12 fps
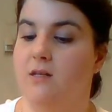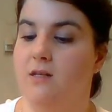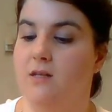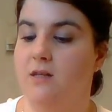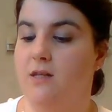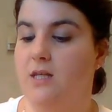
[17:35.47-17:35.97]

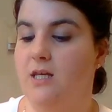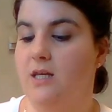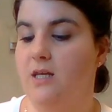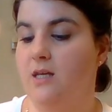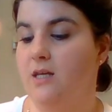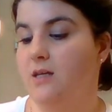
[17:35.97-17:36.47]

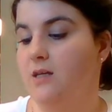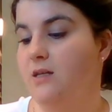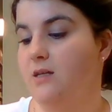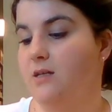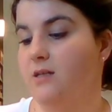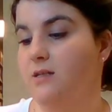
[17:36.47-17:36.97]
the
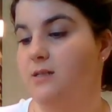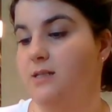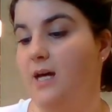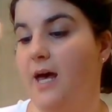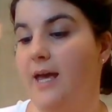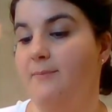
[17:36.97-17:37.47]

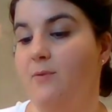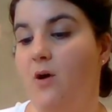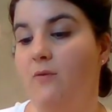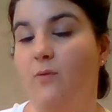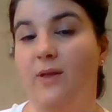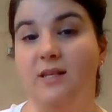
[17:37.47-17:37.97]
time
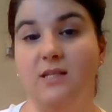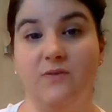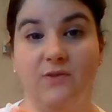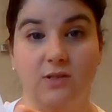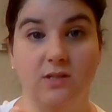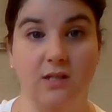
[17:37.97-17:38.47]
of when these
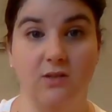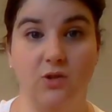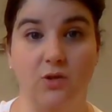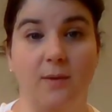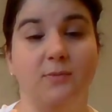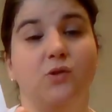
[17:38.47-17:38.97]
first things showed
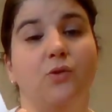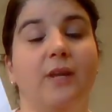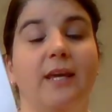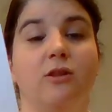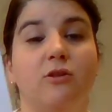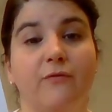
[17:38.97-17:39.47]
up. So
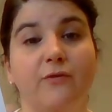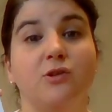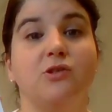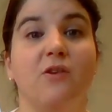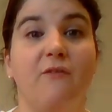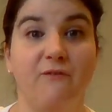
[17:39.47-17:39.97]
like the
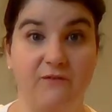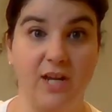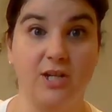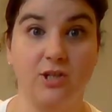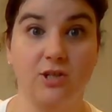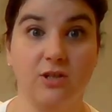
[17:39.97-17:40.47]
first
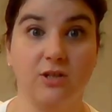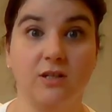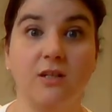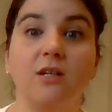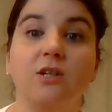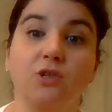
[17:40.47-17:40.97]
fish
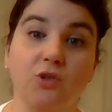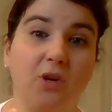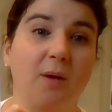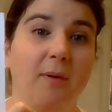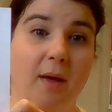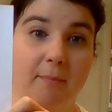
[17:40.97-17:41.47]
showed
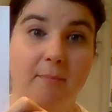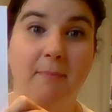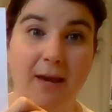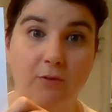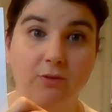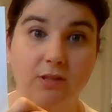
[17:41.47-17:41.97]
up
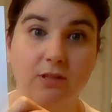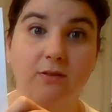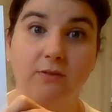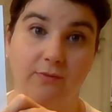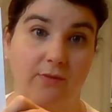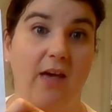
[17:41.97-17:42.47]
about
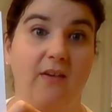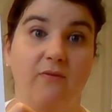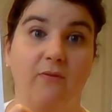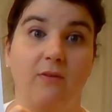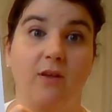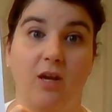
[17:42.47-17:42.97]

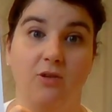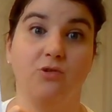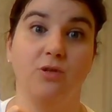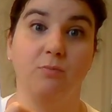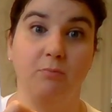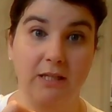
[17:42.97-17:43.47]

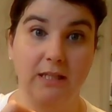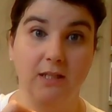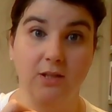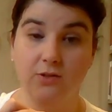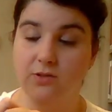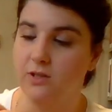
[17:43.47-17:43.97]
500 million
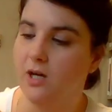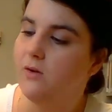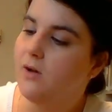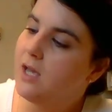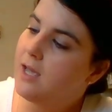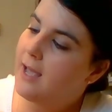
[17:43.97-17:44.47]
years ago.
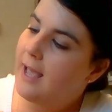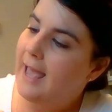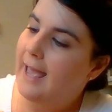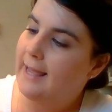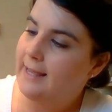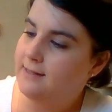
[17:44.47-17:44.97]

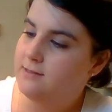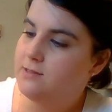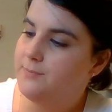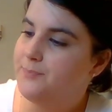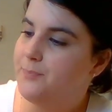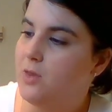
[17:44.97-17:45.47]
And
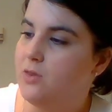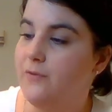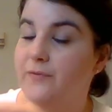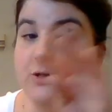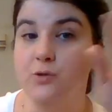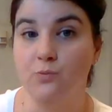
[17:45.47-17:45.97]
the
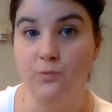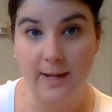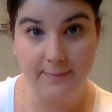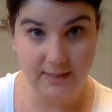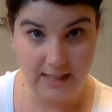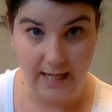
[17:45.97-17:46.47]
first
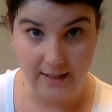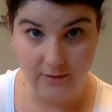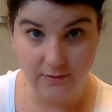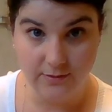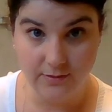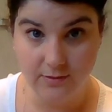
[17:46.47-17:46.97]

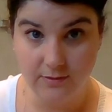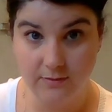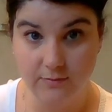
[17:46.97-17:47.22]
reptiles,